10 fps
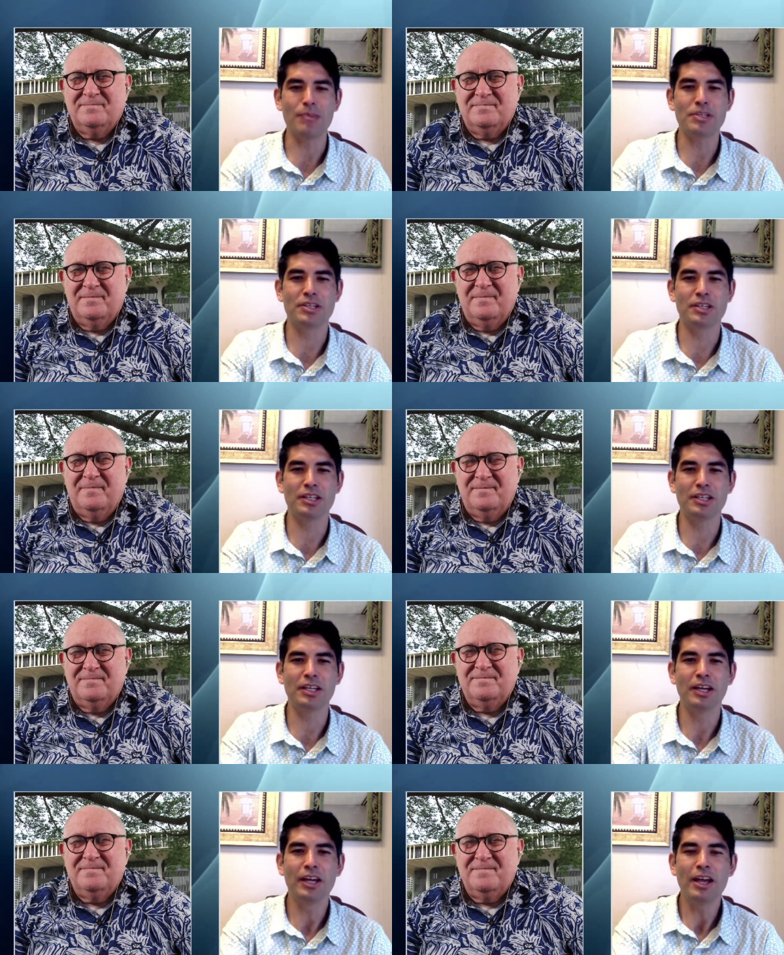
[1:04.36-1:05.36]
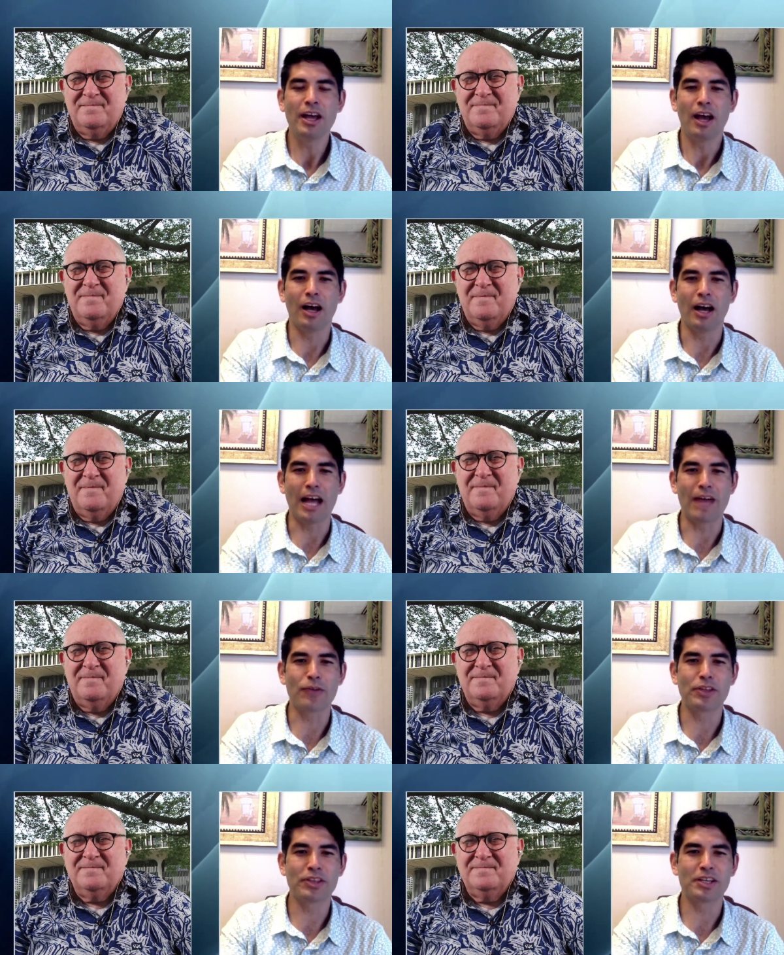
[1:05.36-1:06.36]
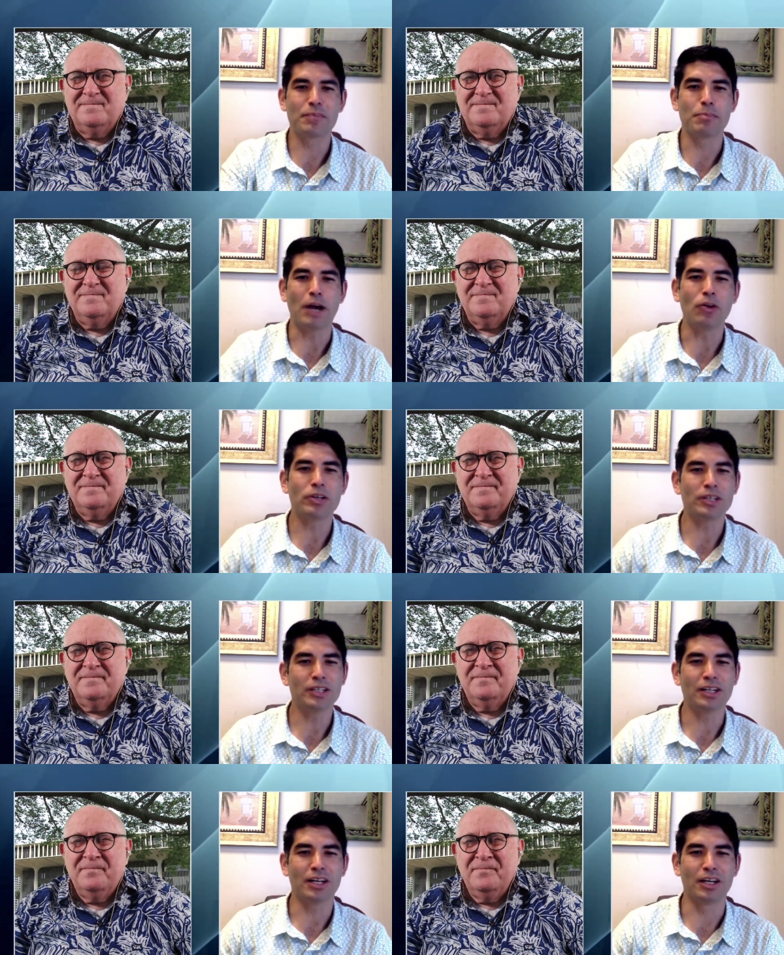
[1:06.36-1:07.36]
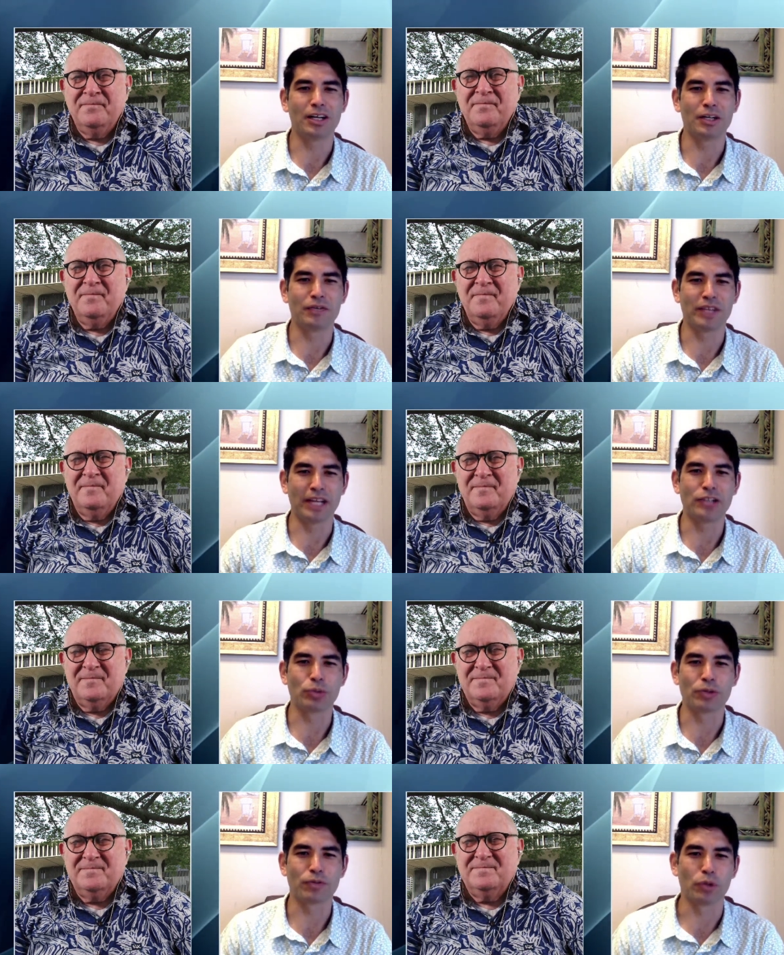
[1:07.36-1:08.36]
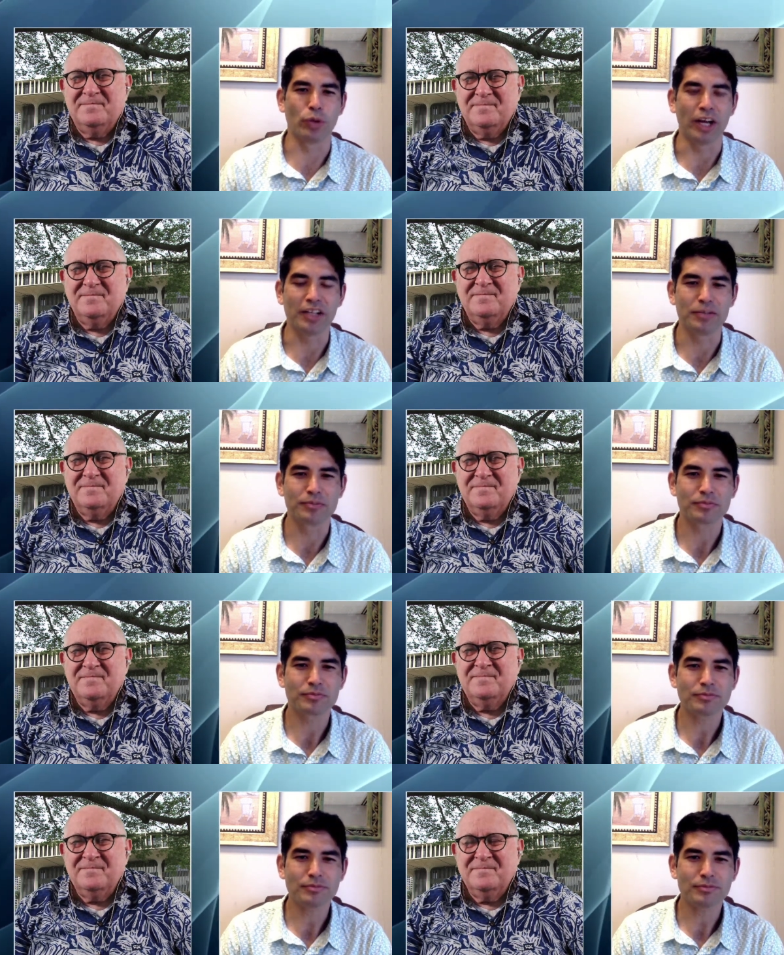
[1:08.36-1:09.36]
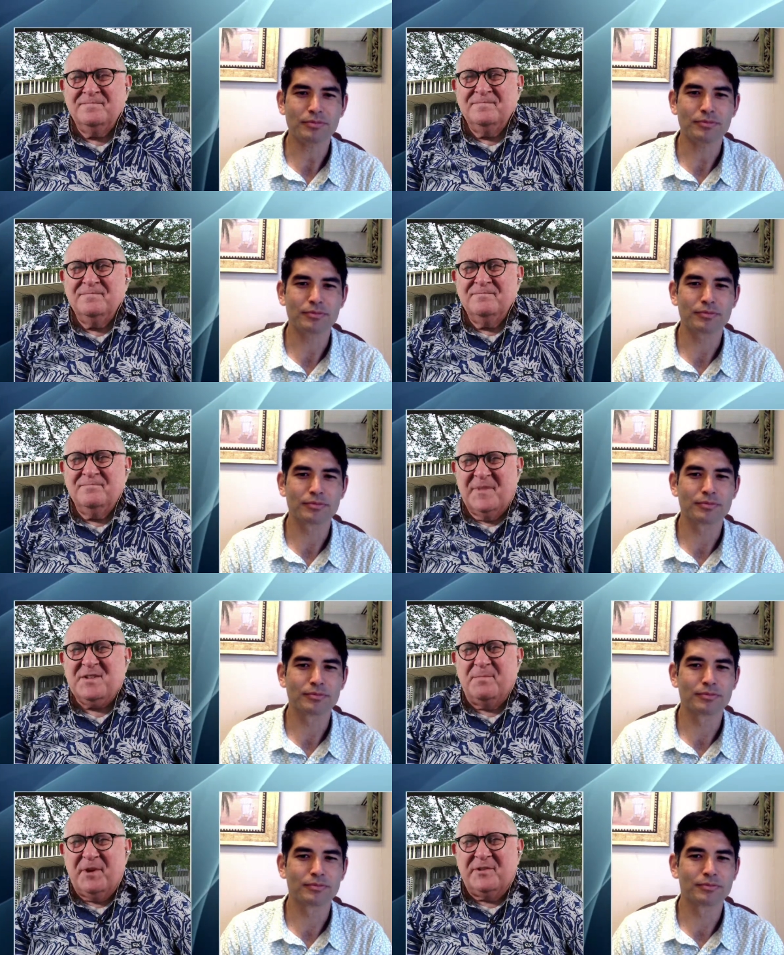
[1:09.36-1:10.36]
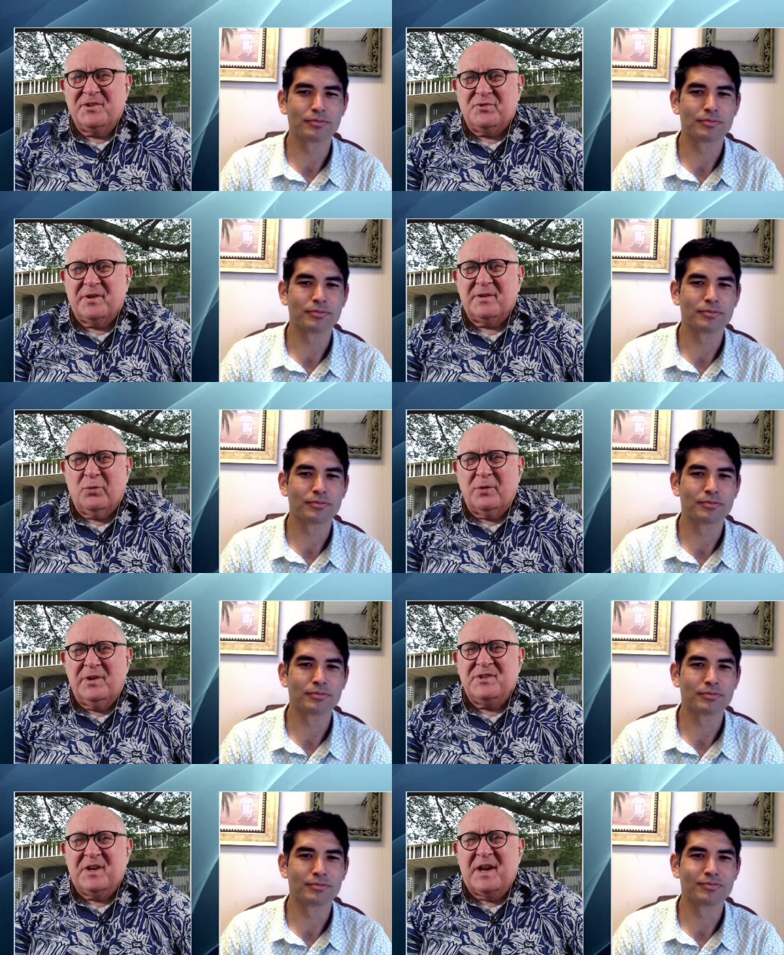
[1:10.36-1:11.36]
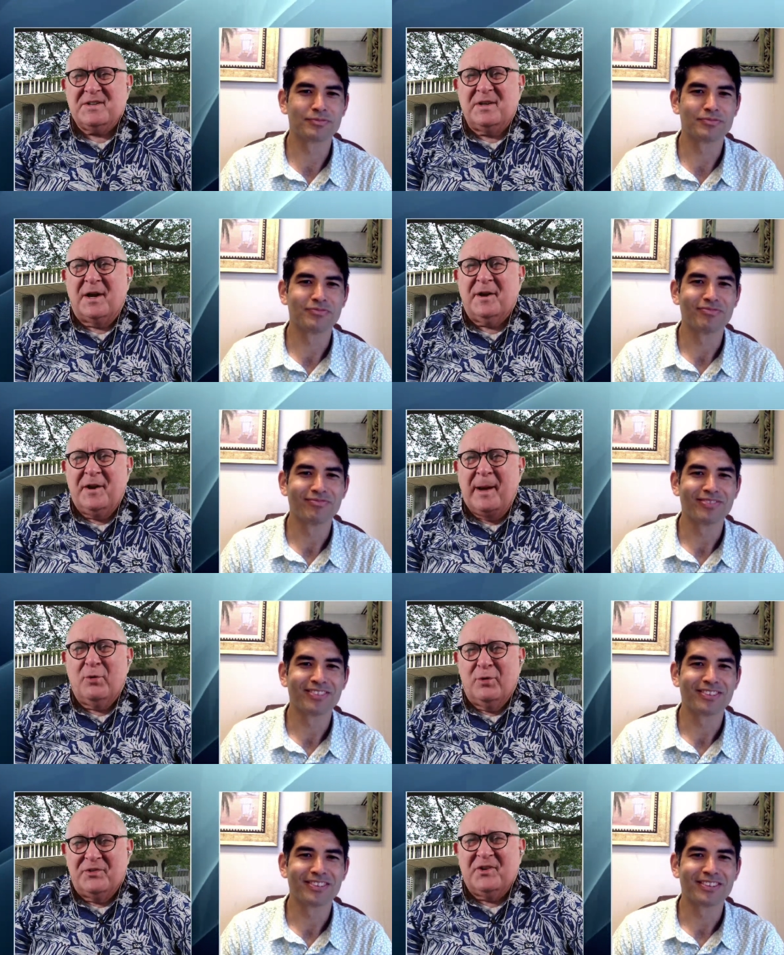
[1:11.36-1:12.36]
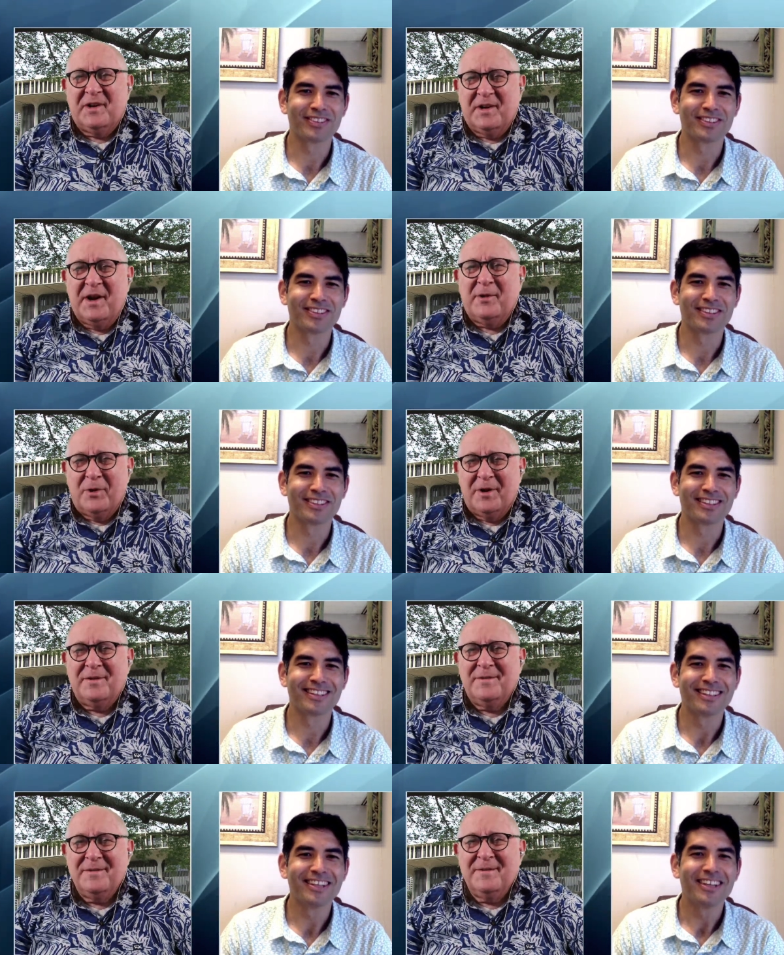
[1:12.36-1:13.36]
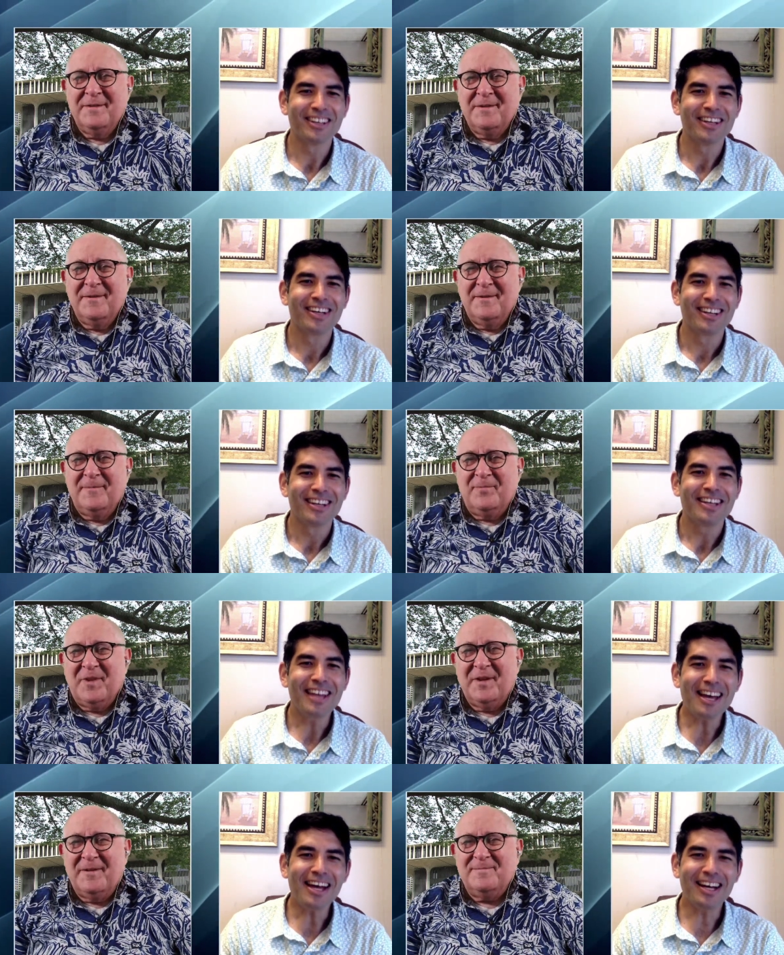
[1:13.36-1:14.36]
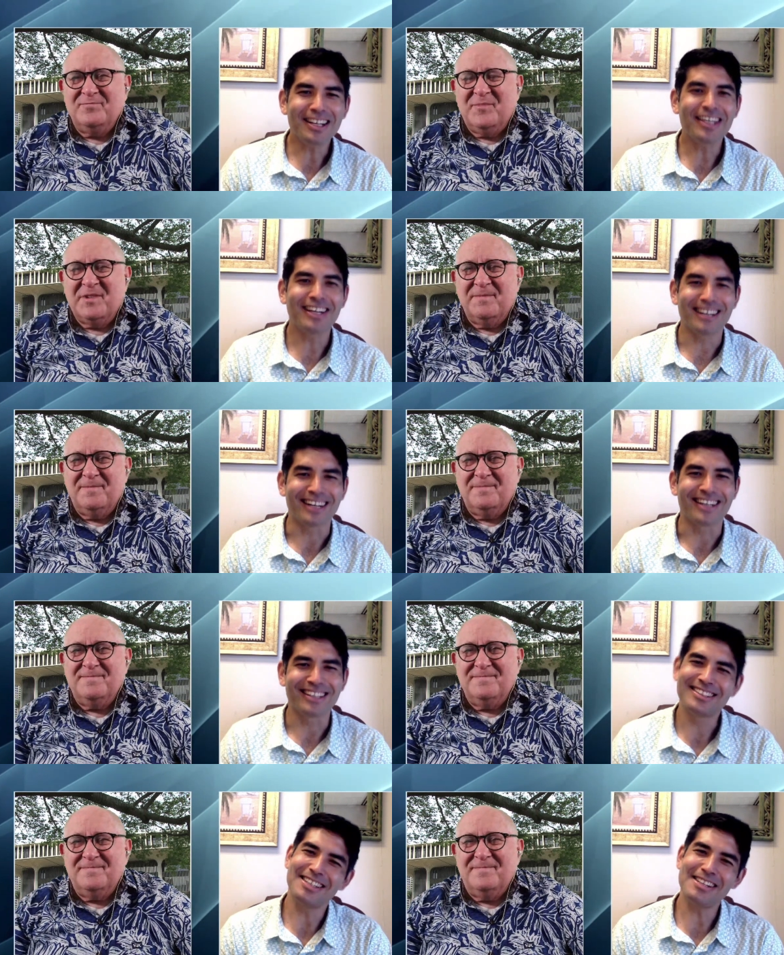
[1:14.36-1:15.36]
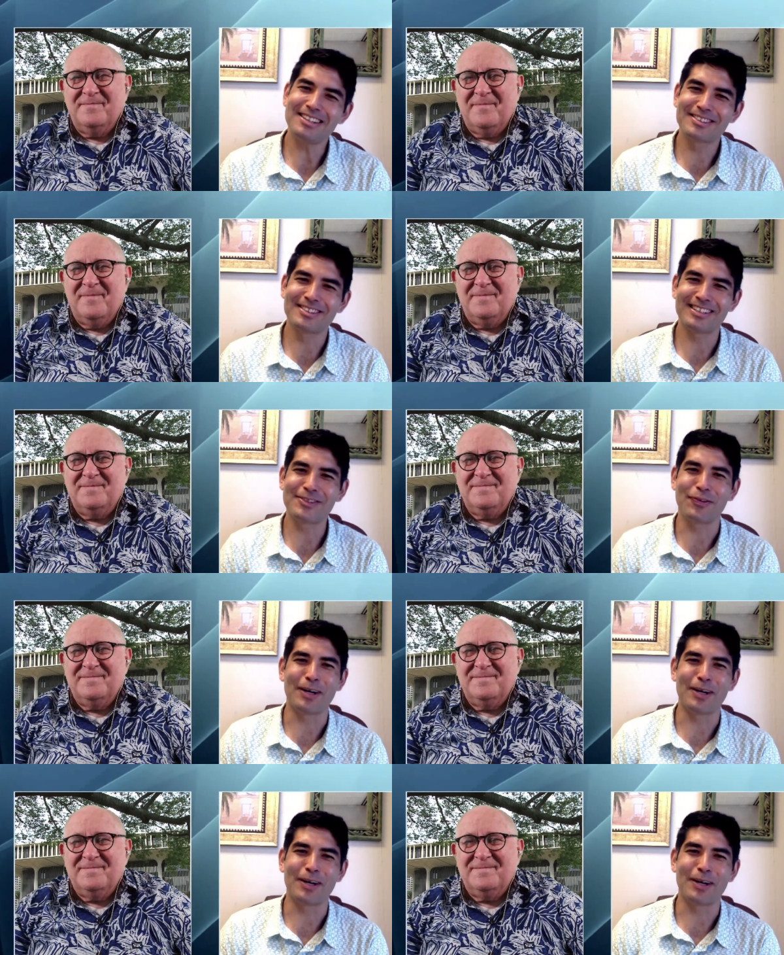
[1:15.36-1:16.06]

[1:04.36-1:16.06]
Speaker 1: Kaimuki, uh, everything mauka of the H1 freeway.
Speaker 2: That's a big district, or at least it has a lot of neighborhoods in it anyway.
Speaker 1: Yeah, yeah, it's it's it's